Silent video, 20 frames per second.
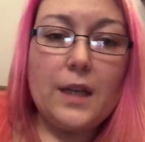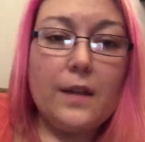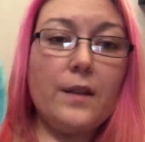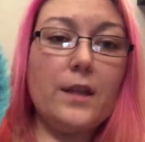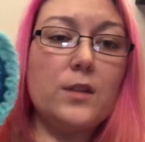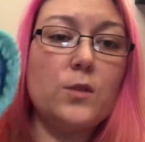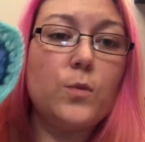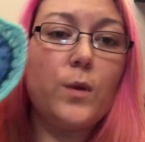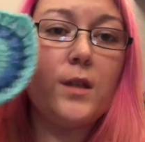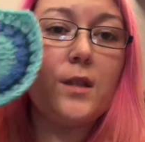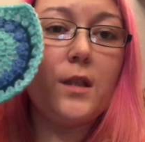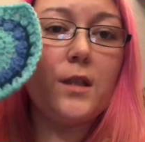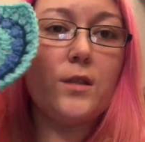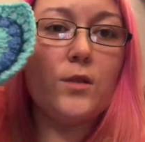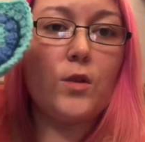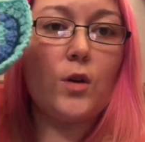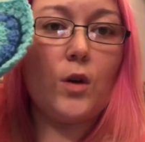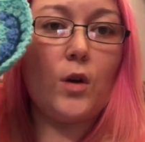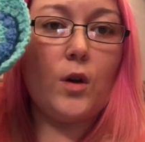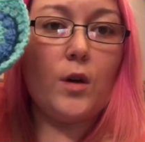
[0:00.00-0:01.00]
This one
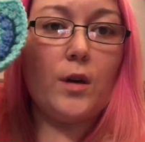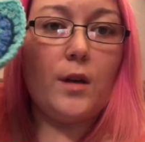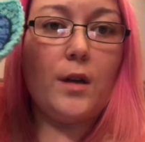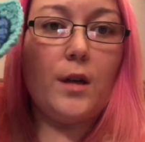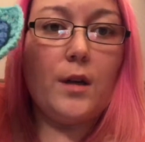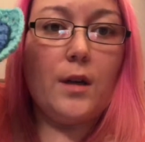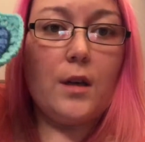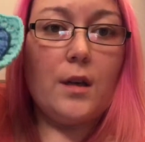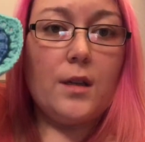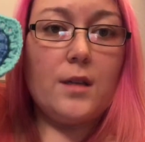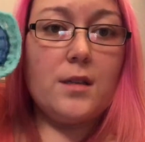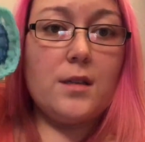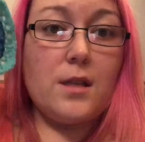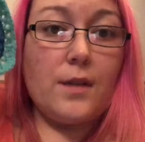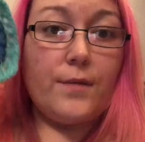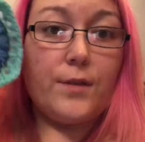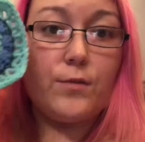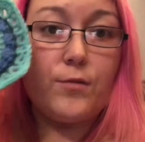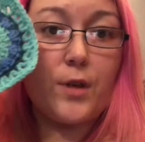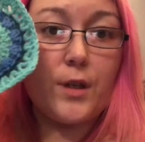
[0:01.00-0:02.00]
has got
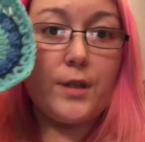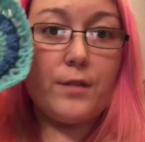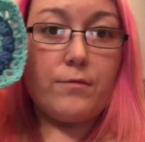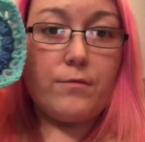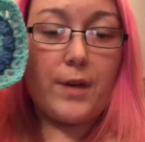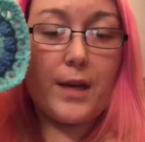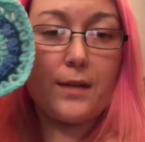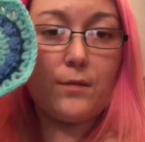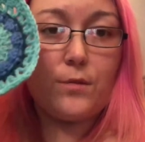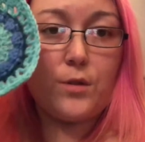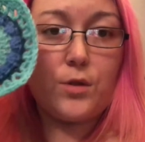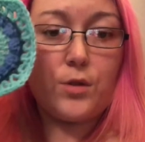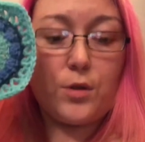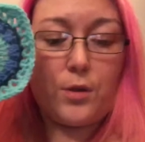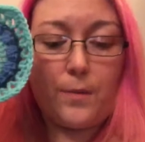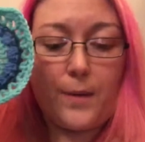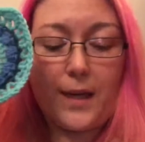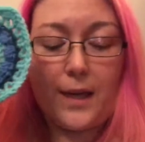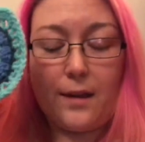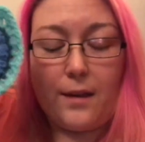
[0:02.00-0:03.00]
7 rounds
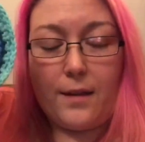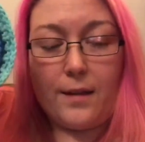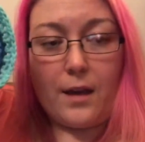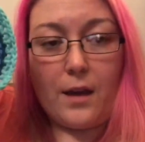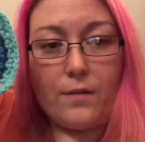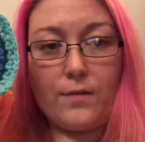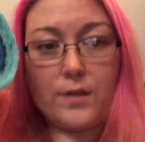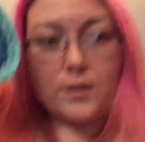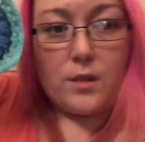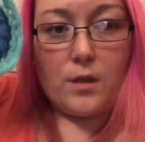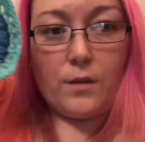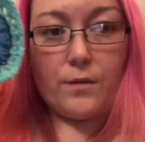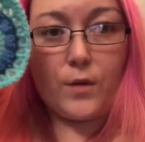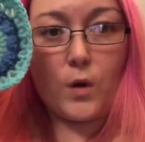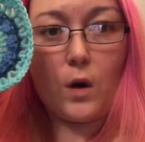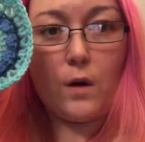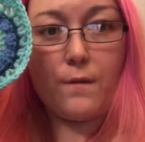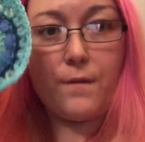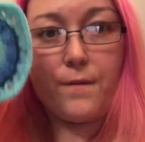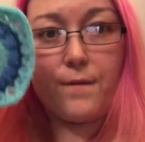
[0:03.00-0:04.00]
to it, and the others have
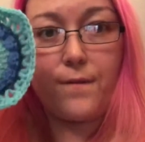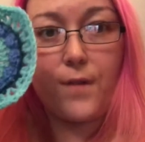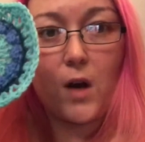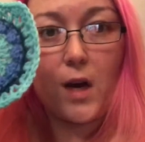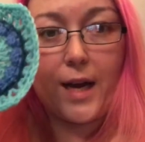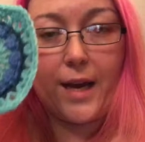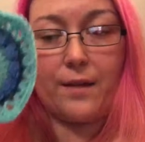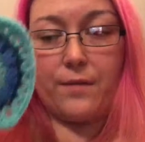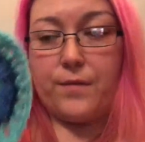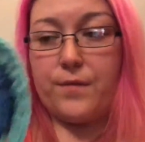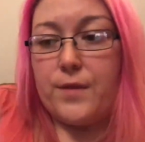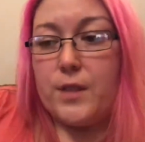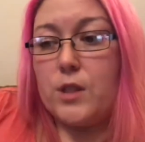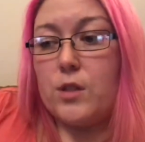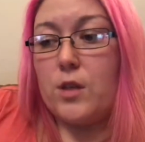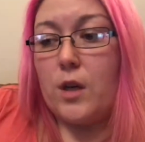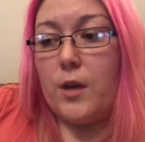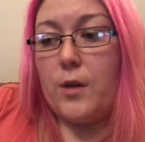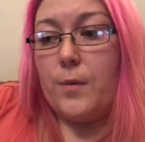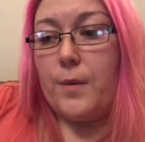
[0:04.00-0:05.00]
got 5.
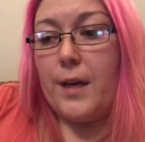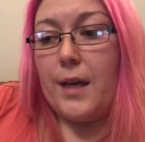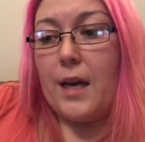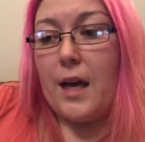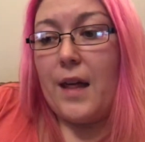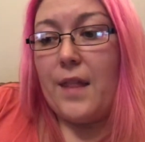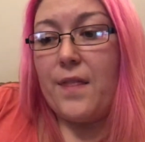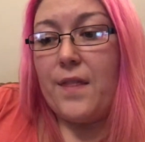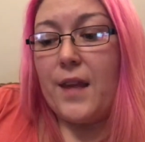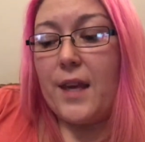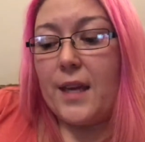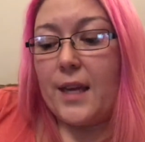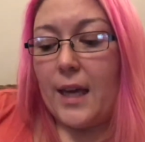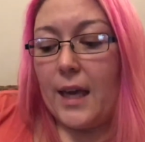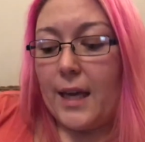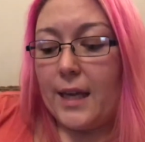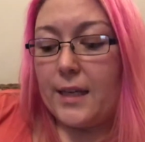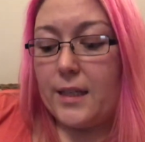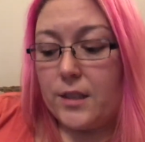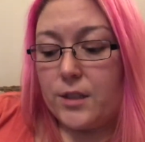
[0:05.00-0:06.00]
So I think
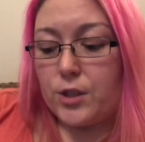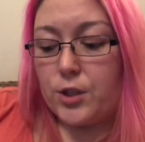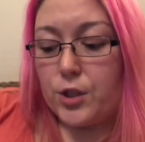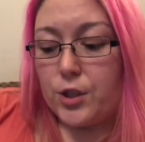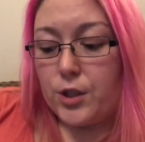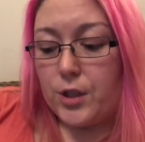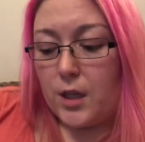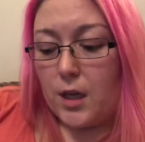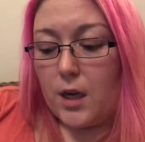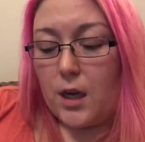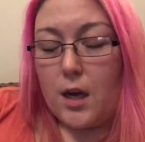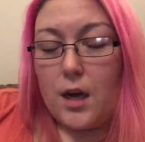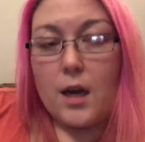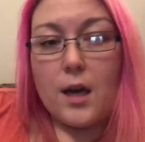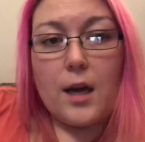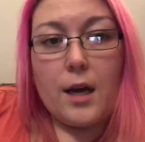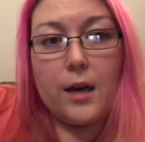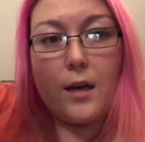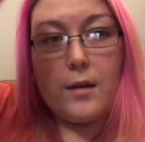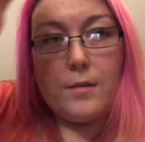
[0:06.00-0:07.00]
each
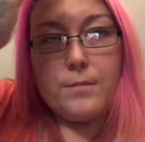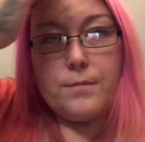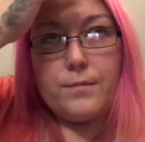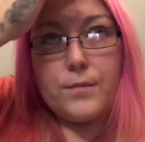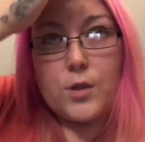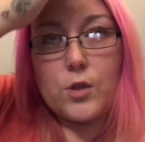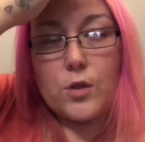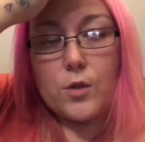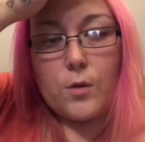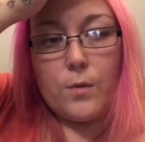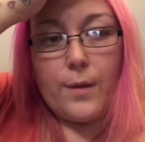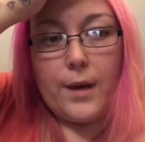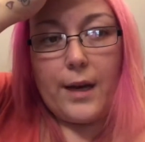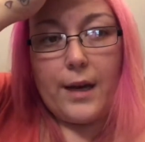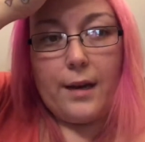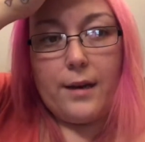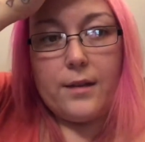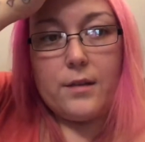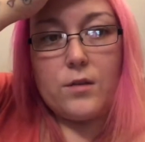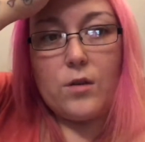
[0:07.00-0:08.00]

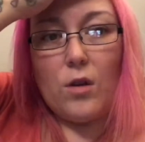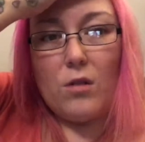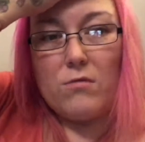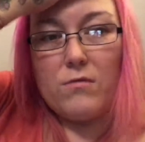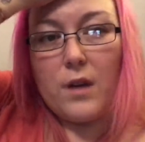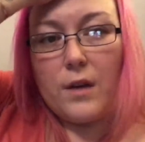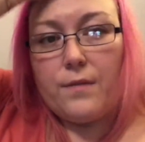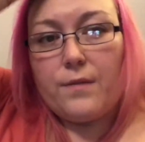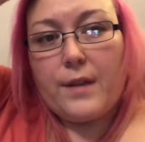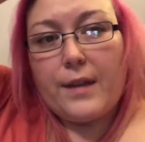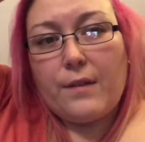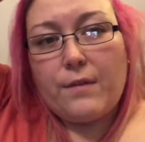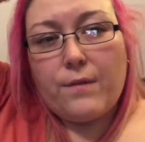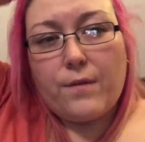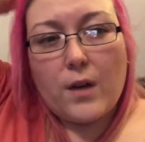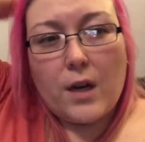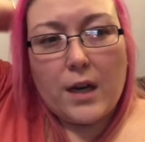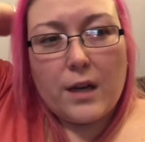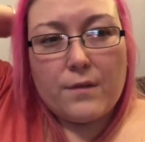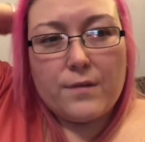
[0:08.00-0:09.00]
square has got roughly
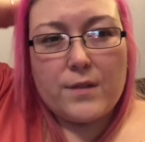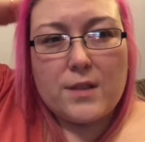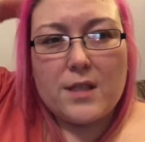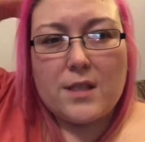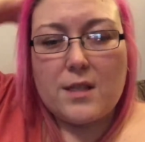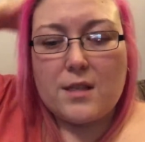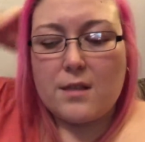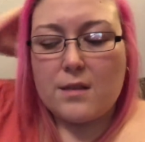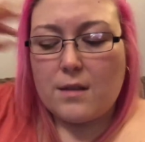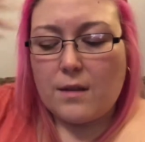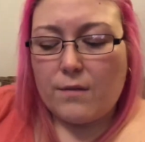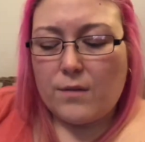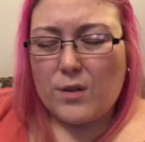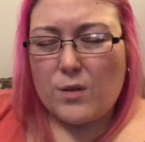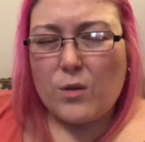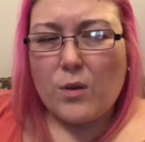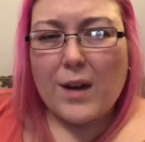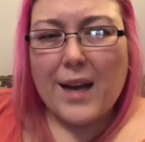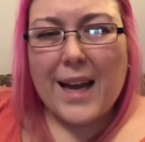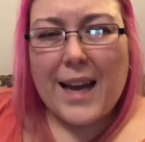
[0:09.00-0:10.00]
5 to
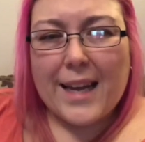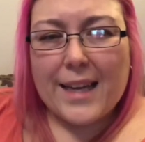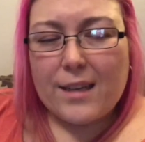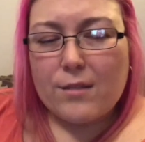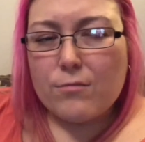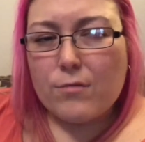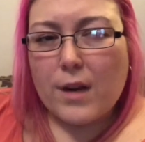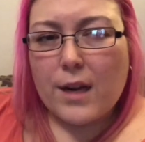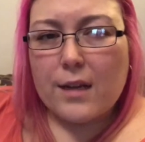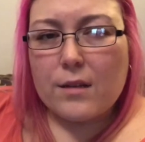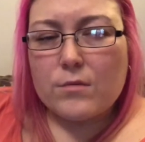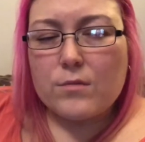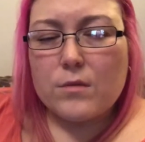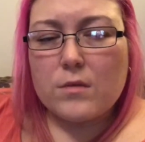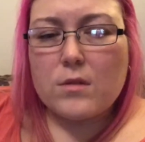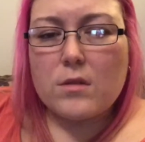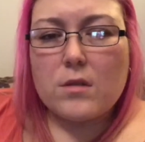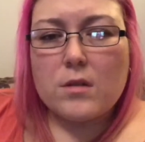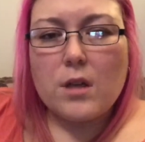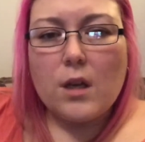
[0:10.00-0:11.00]
7 or 8
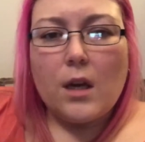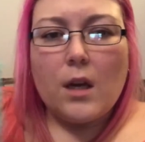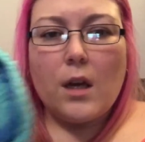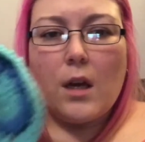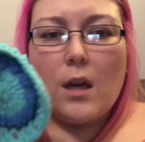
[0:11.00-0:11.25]
rounds.